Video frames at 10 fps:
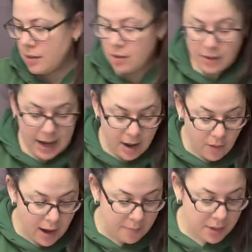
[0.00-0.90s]
now
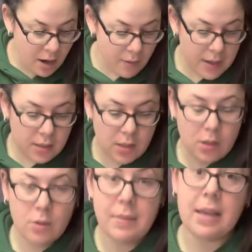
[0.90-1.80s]
I'm going
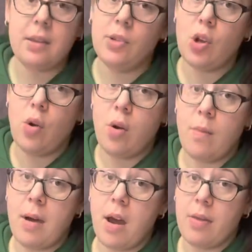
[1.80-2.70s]
to make the dome on the